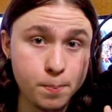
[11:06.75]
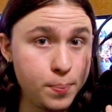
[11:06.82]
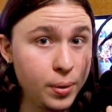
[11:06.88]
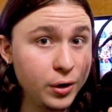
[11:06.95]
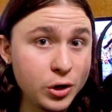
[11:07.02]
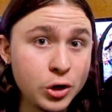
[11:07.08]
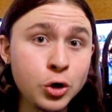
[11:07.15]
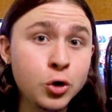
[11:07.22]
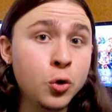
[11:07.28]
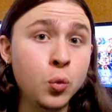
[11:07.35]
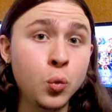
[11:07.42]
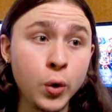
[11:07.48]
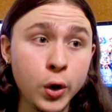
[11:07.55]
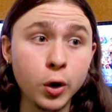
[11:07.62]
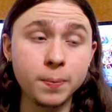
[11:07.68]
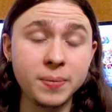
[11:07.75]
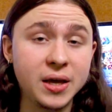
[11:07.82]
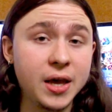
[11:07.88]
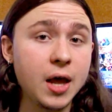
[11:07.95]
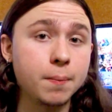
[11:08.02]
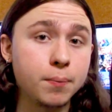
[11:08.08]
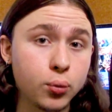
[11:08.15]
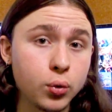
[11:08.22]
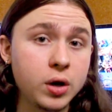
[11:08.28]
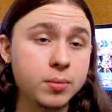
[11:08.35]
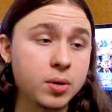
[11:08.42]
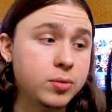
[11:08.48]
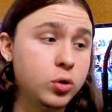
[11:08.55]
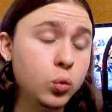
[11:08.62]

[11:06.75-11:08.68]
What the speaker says: but you will be getting premium.